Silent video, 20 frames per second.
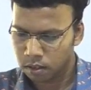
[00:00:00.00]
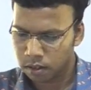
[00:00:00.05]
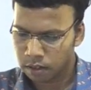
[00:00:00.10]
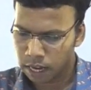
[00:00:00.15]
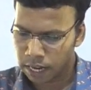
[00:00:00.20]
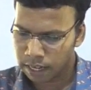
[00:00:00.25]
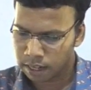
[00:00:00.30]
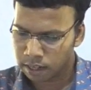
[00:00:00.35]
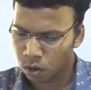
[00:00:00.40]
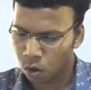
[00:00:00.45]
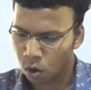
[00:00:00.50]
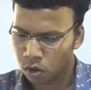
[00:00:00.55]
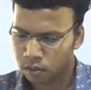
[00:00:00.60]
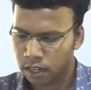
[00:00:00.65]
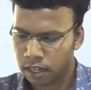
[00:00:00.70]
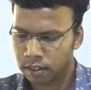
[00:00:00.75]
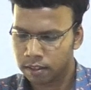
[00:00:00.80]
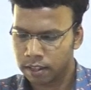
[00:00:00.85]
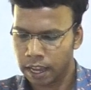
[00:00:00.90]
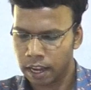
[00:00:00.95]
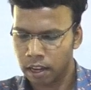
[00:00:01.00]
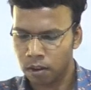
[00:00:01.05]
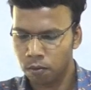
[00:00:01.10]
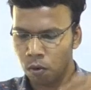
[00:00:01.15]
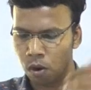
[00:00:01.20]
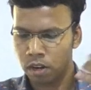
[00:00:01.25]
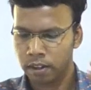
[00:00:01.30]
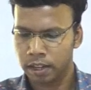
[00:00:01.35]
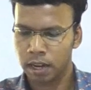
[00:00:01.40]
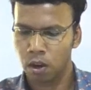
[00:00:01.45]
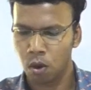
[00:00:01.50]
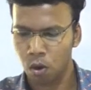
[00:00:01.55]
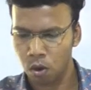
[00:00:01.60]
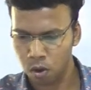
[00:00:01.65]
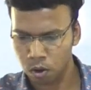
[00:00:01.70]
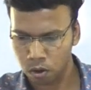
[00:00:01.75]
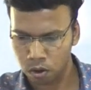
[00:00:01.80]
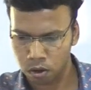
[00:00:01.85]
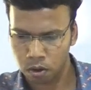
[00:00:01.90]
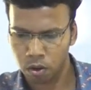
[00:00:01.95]
nitrogen oxides and
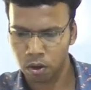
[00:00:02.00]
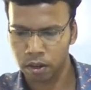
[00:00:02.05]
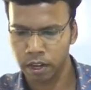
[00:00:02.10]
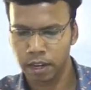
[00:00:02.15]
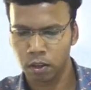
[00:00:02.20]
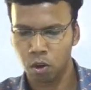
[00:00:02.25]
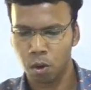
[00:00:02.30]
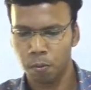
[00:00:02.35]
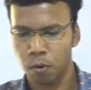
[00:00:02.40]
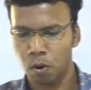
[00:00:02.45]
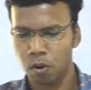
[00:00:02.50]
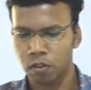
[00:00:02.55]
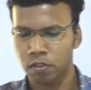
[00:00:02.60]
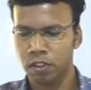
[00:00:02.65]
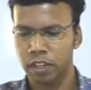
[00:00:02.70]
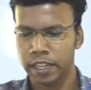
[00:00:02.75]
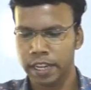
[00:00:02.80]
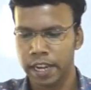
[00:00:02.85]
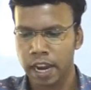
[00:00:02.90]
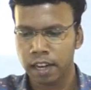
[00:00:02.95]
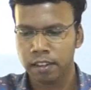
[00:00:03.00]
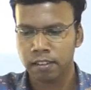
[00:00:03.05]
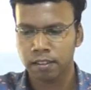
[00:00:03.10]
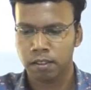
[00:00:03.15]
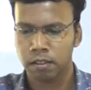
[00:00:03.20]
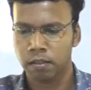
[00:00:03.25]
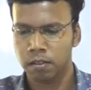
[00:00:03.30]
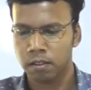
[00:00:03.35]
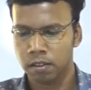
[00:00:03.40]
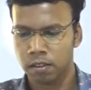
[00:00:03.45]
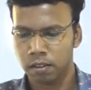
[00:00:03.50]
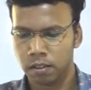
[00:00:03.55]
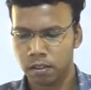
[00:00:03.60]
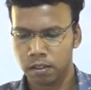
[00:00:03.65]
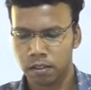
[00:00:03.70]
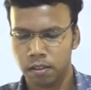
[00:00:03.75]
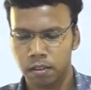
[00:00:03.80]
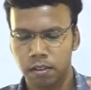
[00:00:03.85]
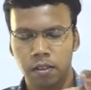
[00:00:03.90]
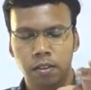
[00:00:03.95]
volatile organic compounds reacts
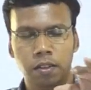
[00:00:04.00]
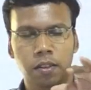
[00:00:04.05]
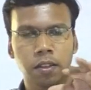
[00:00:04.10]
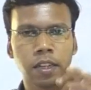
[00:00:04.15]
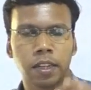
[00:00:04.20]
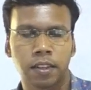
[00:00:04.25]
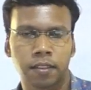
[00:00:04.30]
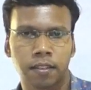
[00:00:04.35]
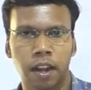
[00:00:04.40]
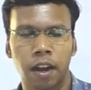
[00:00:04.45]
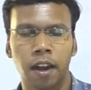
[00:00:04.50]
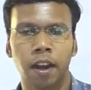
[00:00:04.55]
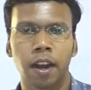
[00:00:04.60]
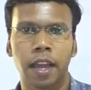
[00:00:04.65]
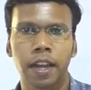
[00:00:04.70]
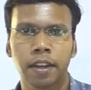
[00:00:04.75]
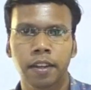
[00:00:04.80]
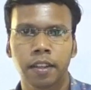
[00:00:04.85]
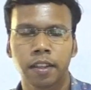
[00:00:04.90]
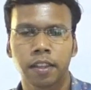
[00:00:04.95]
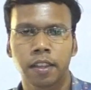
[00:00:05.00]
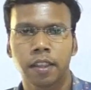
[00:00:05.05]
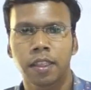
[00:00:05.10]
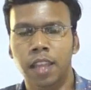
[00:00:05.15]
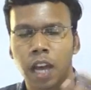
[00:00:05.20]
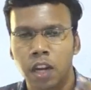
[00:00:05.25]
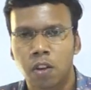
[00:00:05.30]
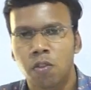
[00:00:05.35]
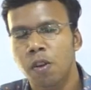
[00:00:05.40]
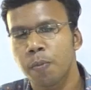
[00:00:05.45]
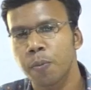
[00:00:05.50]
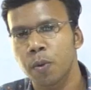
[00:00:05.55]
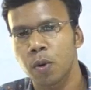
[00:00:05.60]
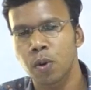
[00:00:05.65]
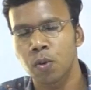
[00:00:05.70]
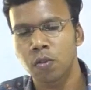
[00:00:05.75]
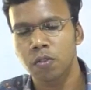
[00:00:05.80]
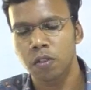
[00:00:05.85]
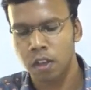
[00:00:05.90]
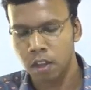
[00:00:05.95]
in the sunlight, that will
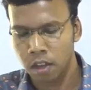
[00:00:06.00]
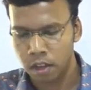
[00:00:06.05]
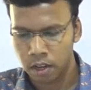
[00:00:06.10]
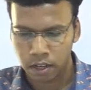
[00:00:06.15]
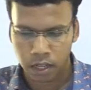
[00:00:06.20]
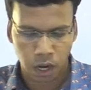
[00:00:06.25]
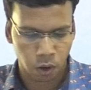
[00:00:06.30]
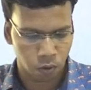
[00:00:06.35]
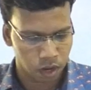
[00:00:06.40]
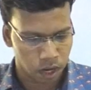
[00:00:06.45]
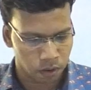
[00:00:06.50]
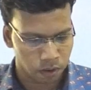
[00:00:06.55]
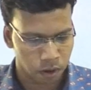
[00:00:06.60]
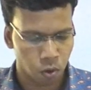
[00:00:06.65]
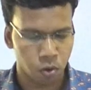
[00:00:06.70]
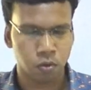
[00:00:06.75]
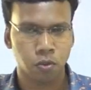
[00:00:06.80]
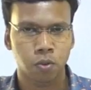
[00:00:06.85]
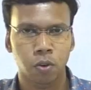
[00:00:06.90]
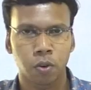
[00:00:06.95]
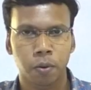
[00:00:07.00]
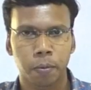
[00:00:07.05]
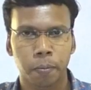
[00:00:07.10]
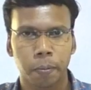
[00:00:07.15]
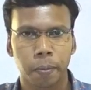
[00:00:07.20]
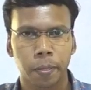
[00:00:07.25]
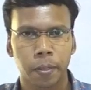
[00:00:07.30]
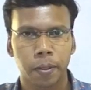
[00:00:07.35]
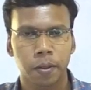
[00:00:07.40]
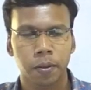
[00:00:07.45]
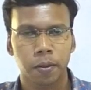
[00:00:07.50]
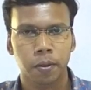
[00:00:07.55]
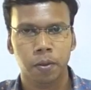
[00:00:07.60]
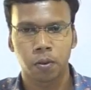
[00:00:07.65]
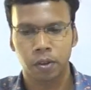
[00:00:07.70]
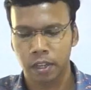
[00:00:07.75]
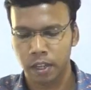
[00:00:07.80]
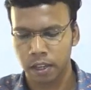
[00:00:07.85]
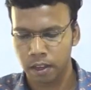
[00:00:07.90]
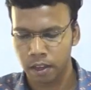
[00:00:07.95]
produce ground level ozone.
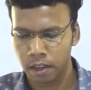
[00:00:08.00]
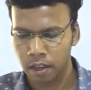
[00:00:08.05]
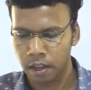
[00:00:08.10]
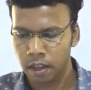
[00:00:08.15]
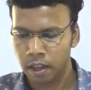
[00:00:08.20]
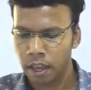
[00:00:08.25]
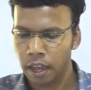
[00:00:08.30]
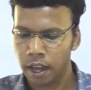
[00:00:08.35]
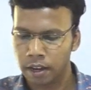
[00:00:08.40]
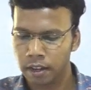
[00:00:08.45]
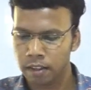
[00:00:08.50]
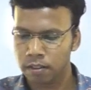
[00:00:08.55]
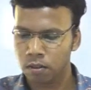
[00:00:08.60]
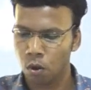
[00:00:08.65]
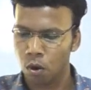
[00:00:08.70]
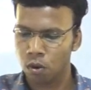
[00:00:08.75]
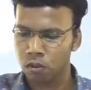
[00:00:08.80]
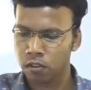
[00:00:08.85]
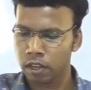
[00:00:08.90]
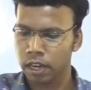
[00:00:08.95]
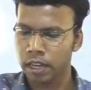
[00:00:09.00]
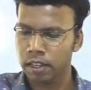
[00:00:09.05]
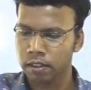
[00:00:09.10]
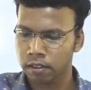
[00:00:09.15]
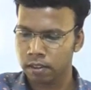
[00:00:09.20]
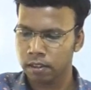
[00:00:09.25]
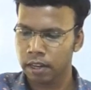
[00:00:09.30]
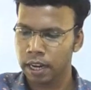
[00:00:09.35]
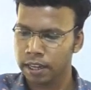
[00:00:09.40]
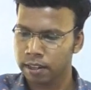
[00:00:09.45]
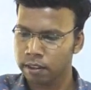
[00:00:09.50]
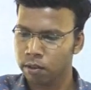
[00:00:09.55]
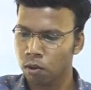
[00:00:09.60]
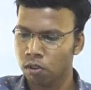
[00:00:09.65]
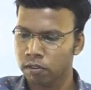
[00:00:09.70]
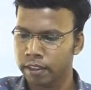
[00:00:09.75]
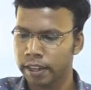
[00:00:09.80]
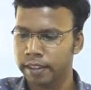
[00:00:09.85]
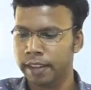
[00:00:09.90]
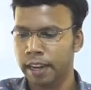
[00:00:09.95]
Okay, and these oxides, nitrogen
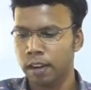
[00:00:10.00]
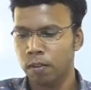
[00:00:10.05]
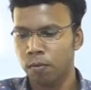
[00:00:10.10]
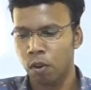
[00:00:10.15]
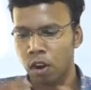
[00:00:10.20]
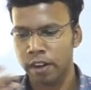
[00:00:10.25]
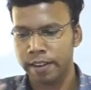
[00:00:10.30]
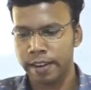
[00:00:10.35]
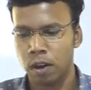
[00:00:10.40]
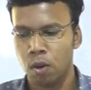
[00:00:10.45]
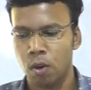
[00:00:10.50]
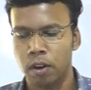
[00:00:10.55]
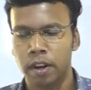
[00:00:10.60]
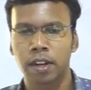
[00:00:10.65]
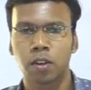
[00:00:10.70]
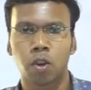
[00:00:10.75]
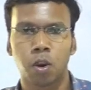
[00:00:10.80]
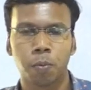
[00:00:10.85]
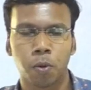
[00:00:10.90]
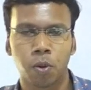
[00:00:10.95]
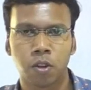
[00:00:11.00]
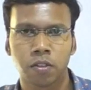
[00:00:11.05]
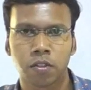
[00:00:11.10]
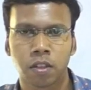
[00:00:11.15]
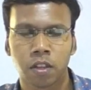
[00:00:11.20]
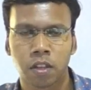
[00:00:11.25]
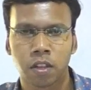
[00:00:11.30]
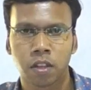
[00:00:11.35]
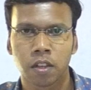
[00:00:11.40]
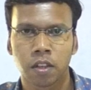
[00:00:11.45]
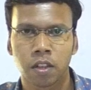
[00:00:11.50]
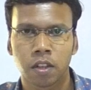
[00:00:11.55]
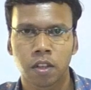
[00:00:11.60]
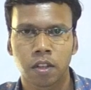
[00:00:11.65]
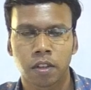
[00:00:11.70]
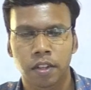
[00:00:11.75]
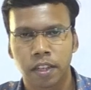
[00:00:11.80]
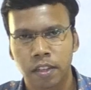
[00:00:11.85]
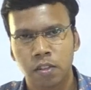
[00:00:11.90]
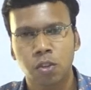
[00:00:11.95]
oxides and volatile organic compounds,
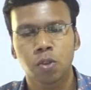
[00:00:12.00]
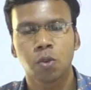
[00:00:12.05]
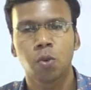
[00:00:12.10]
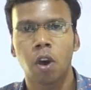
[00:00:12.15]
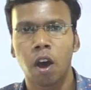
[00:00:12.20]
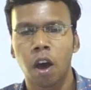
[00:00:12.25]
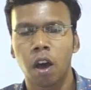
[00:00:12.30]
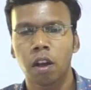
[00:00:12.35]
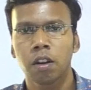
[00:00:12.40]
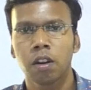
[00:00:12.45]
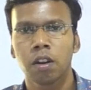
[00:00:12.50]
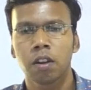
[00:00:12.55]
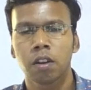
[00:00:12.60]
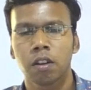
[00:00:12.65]
these two are